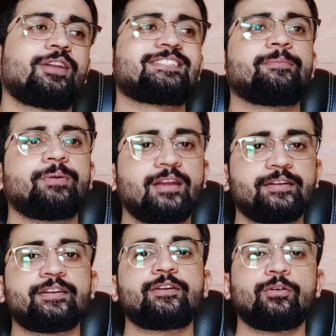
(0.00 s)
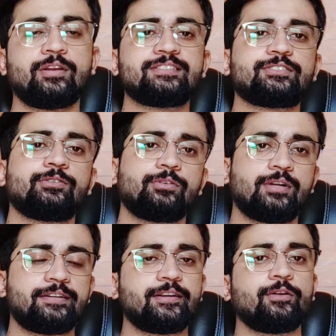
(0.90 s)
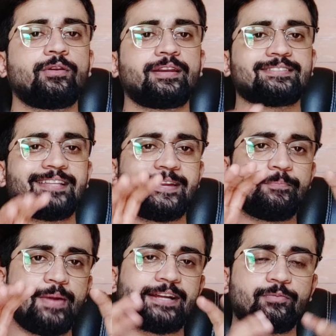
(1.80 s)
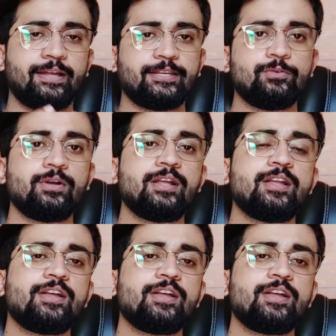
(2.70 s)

for example, $100. So $100 is the impact value.